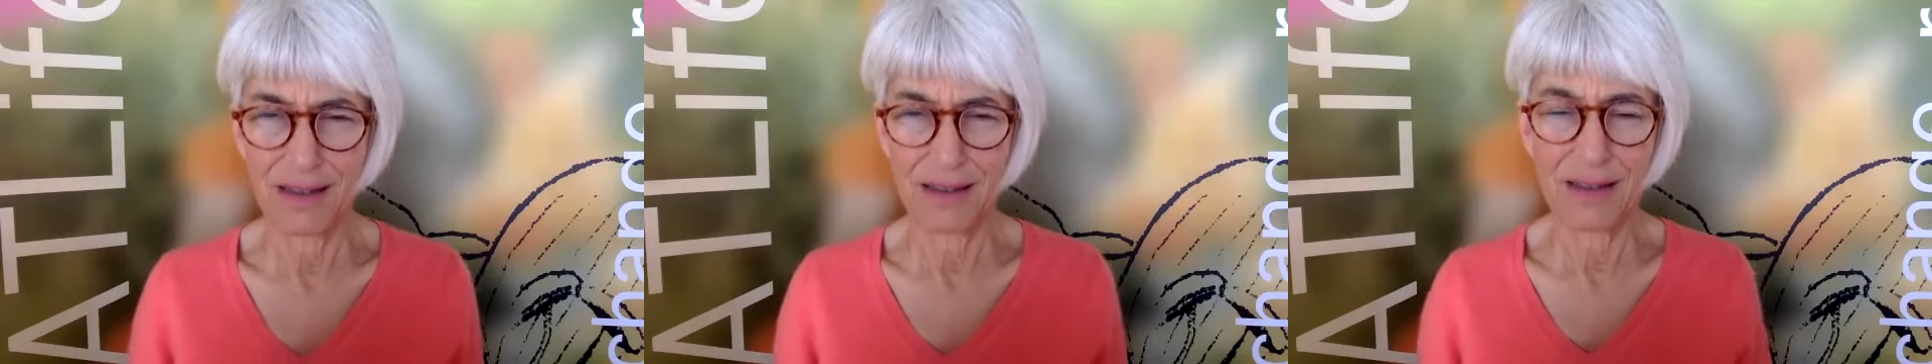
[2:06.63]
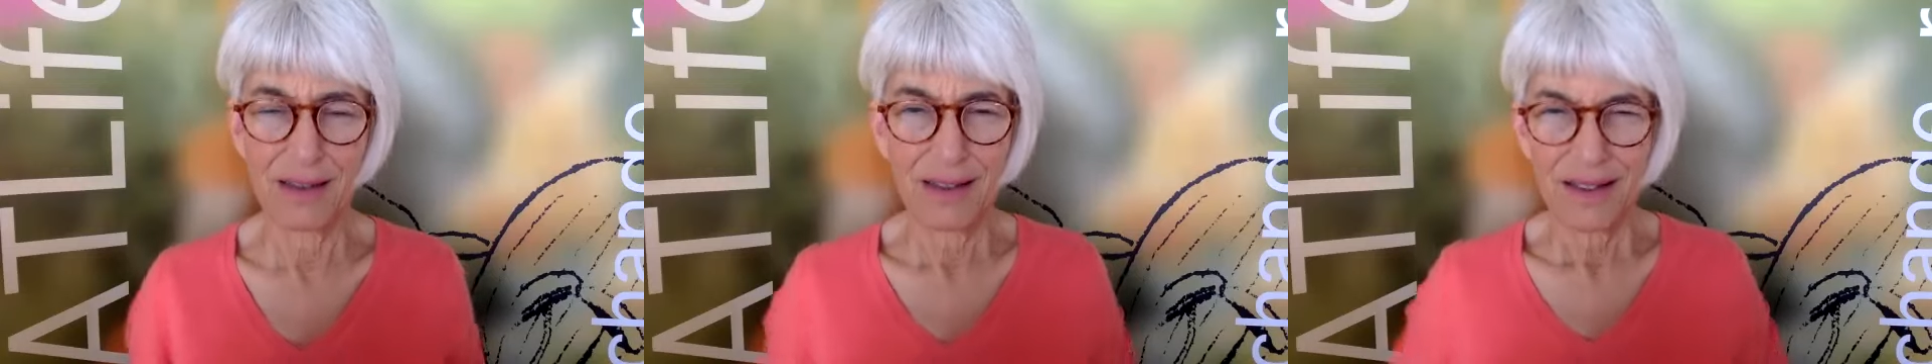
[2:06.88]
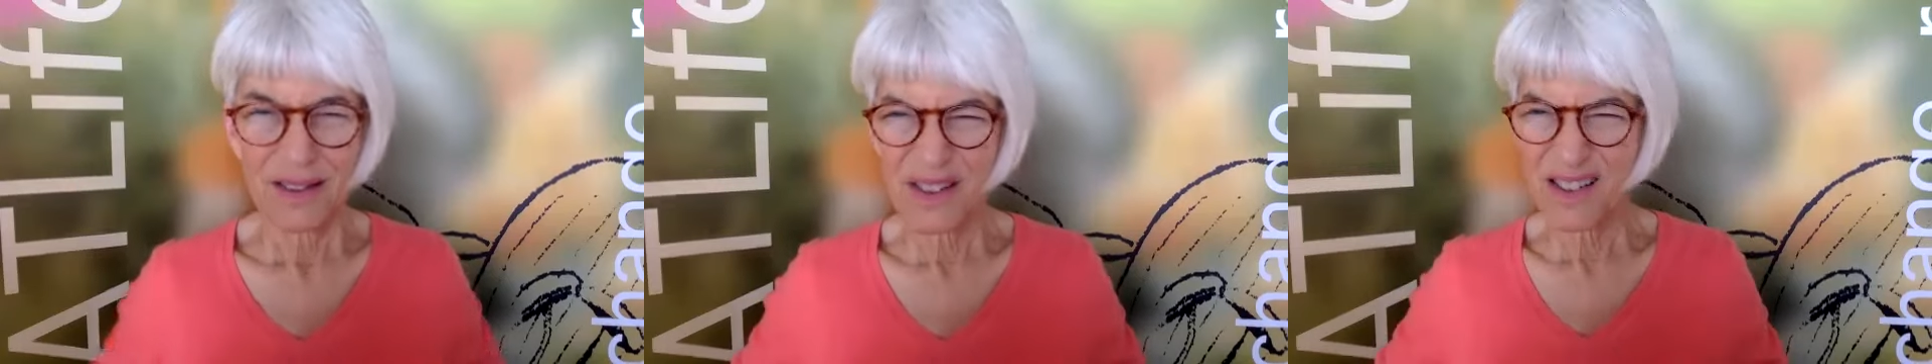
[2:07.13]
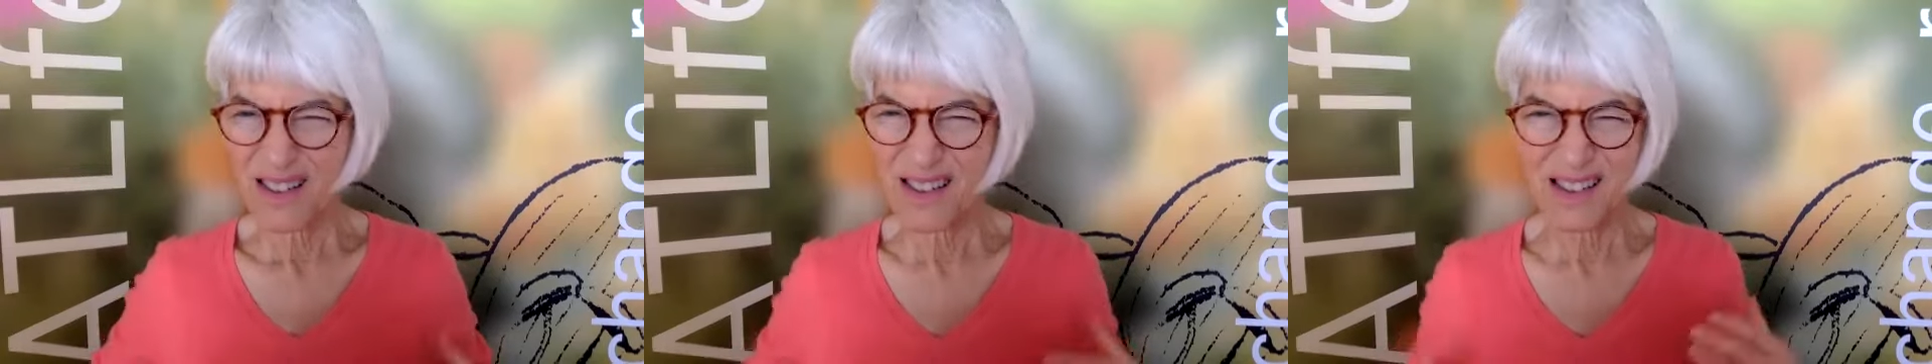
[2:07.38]
and
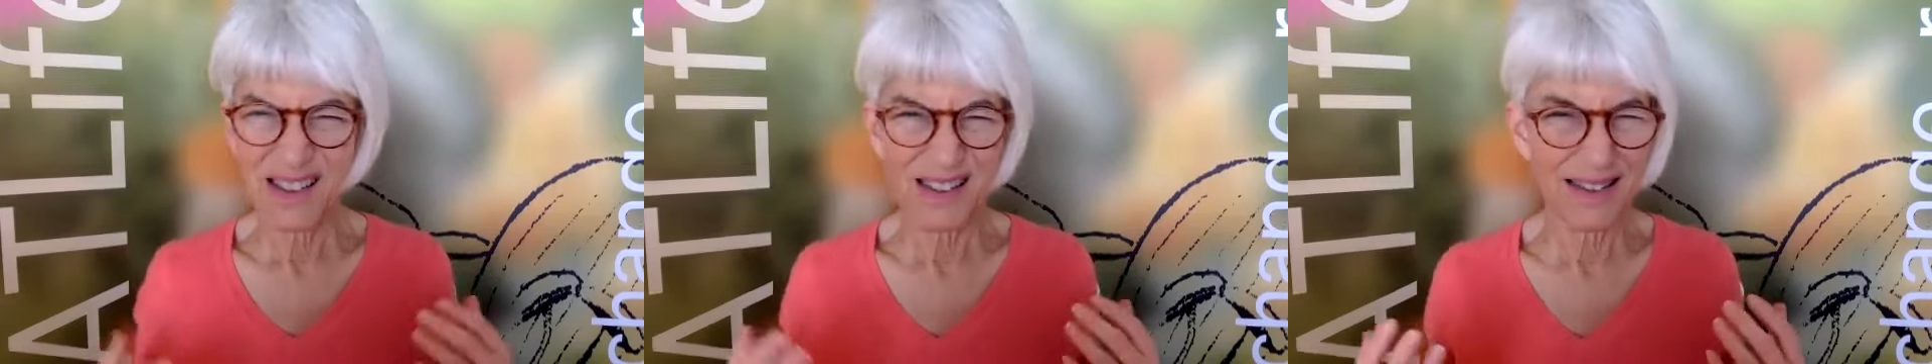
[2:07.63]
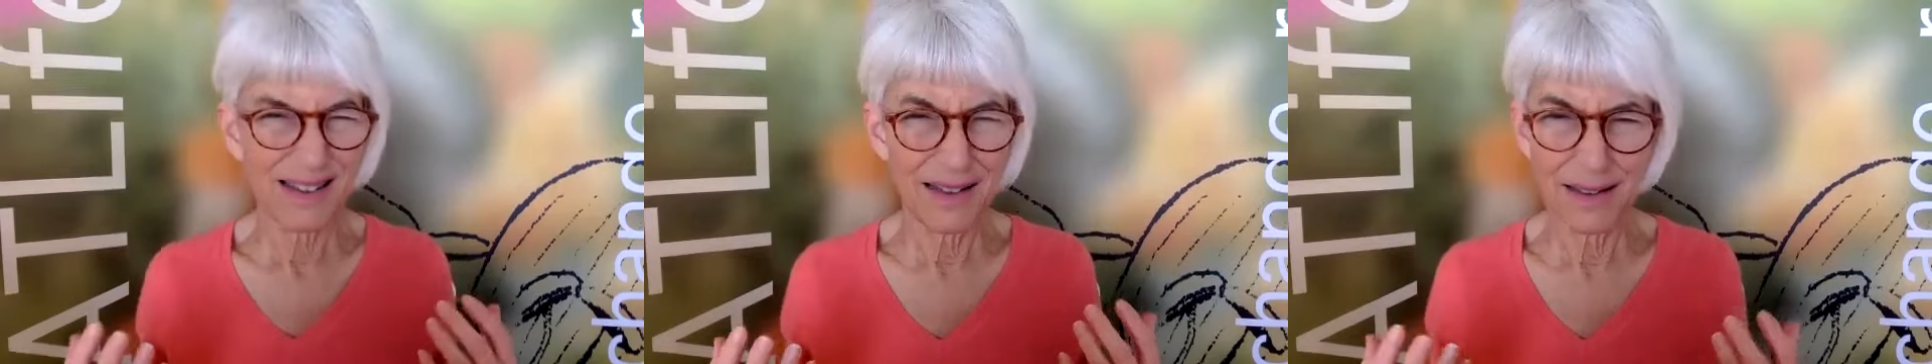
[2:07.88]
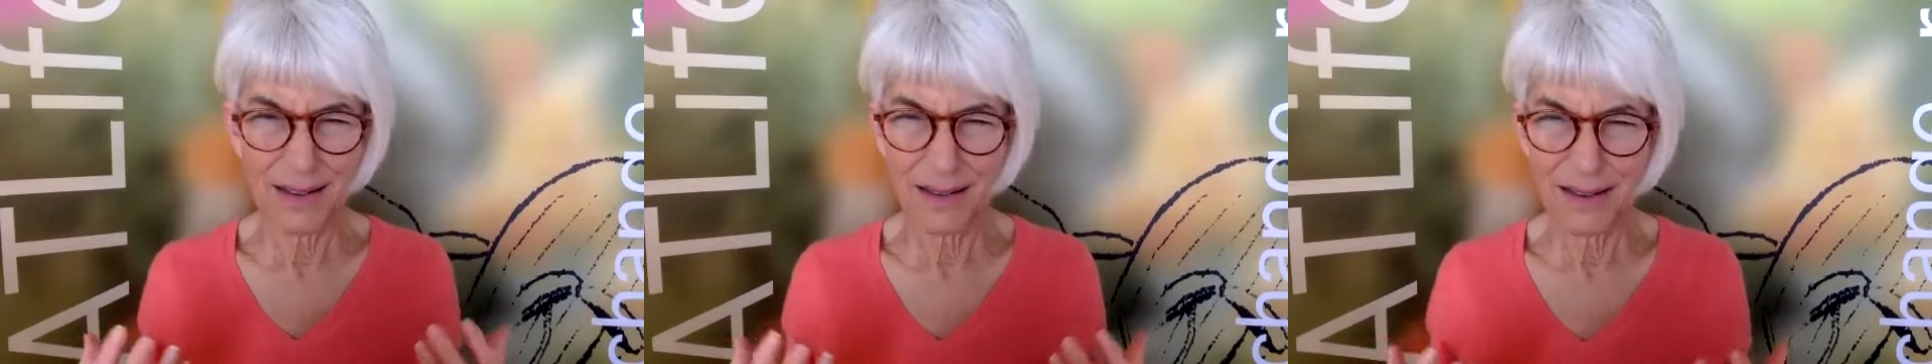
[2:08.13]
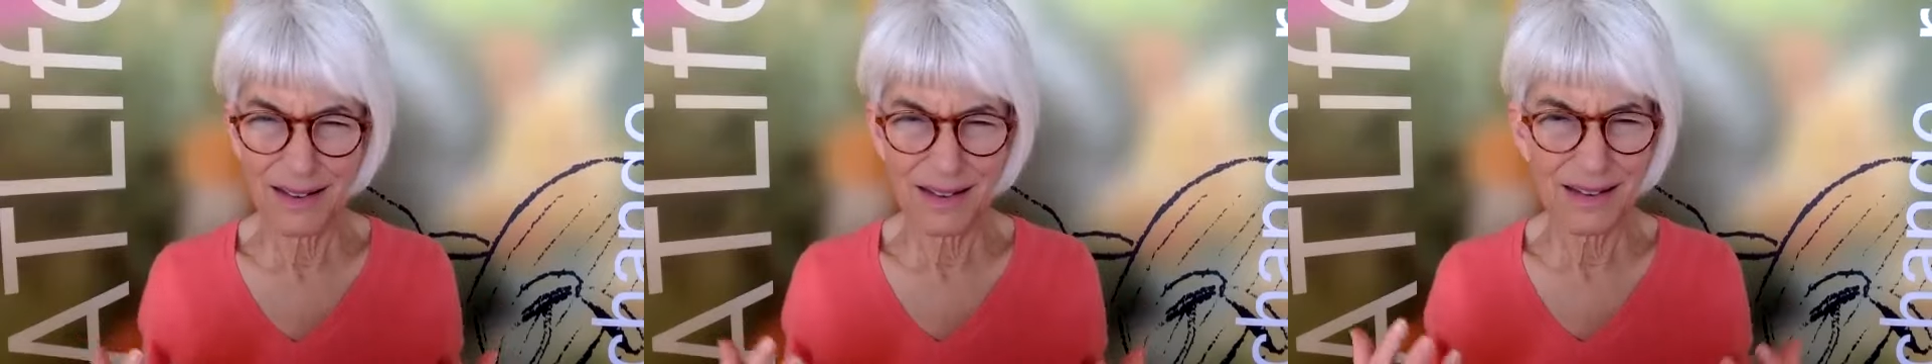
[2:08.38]
it's just this
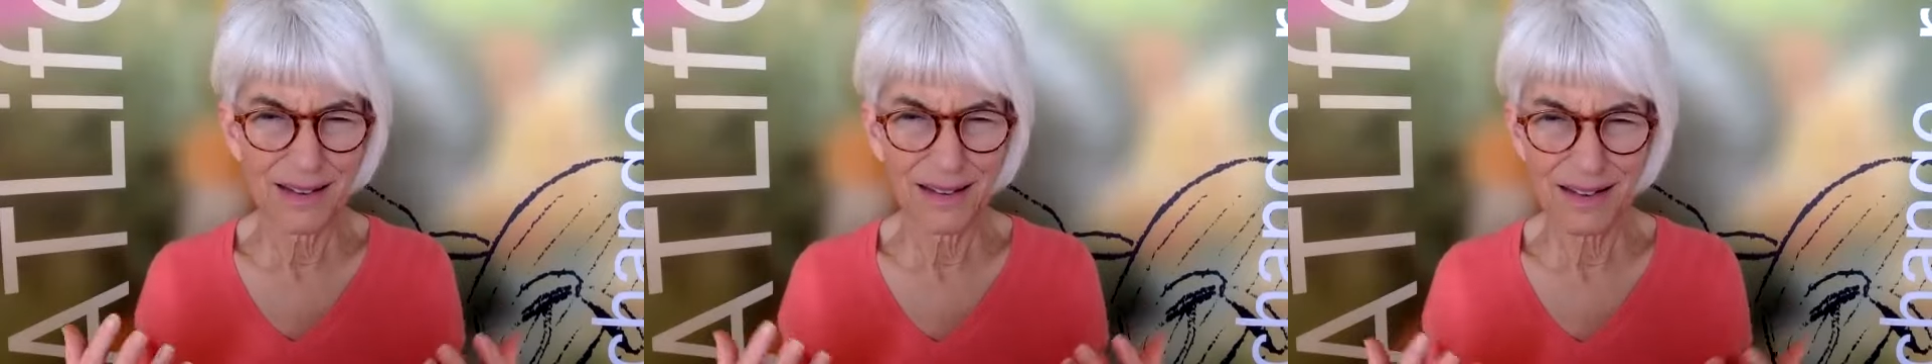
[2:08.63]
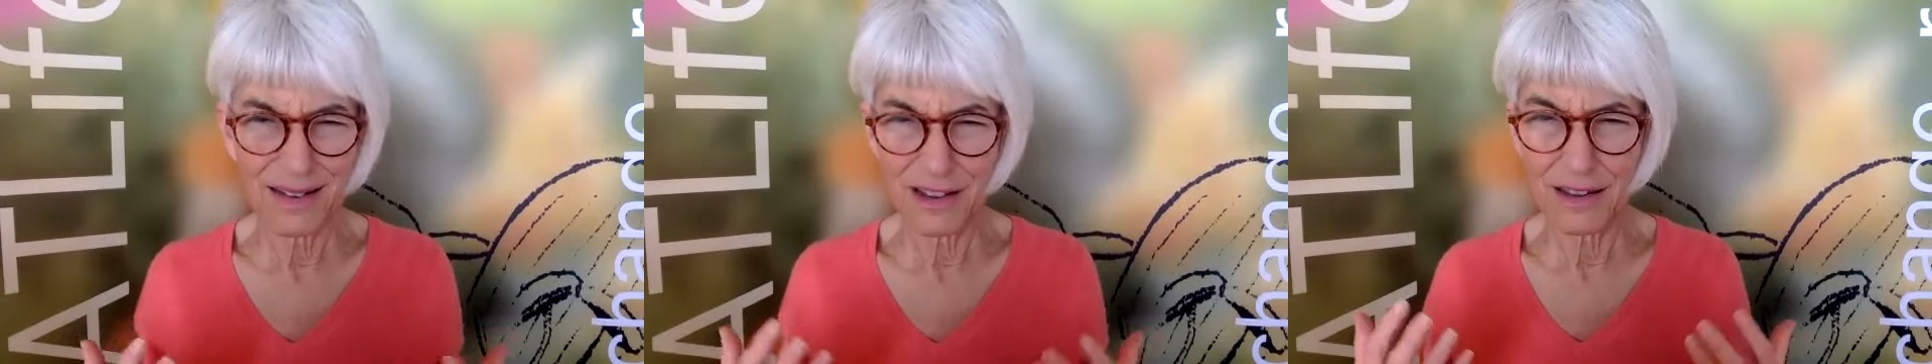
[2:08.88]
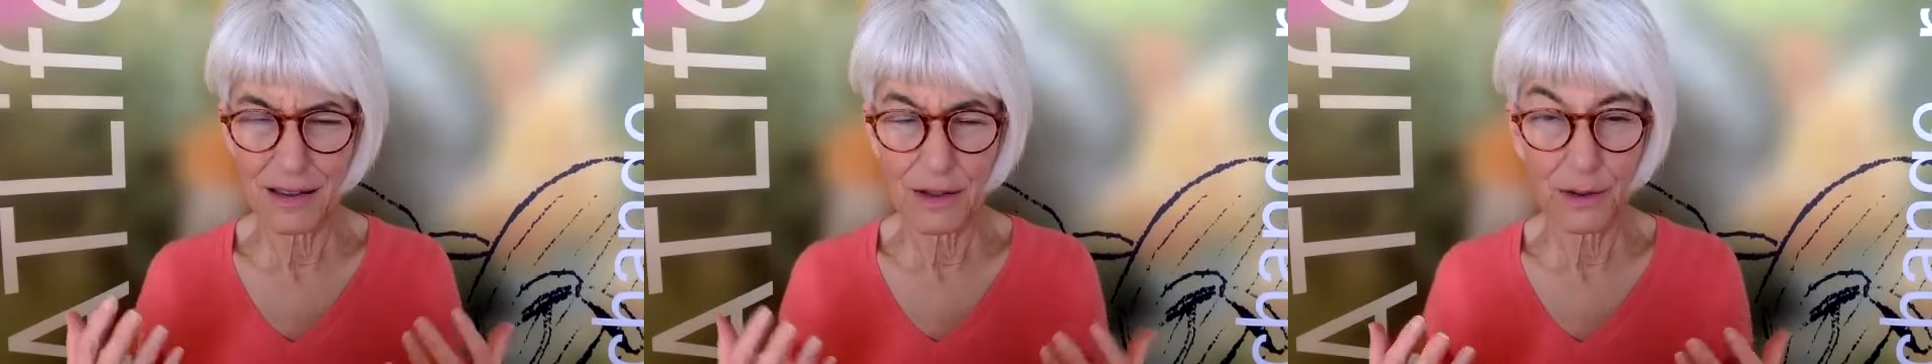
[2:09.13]
uh,